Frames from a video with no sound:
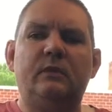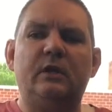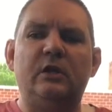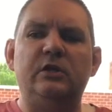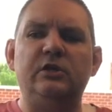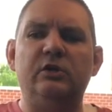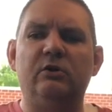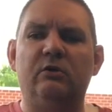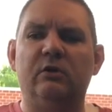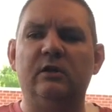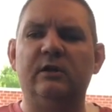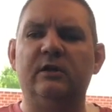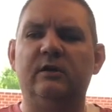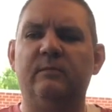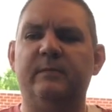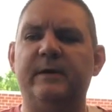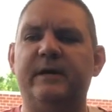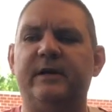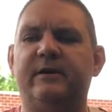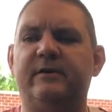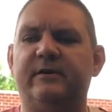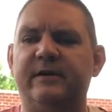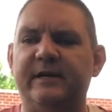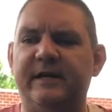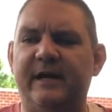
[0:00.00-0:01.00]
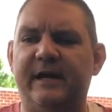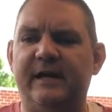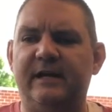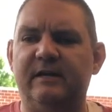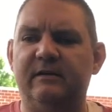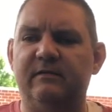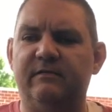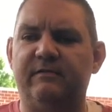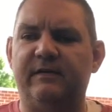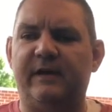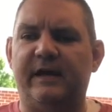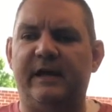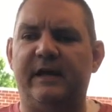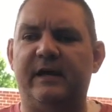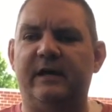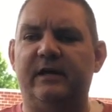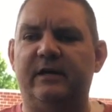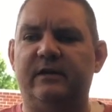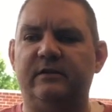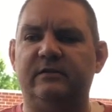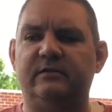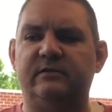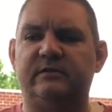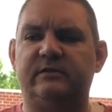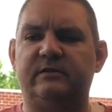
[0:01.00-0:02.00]
you're a little bit creative
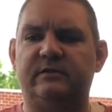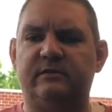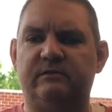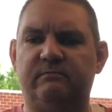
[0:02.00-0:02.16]
and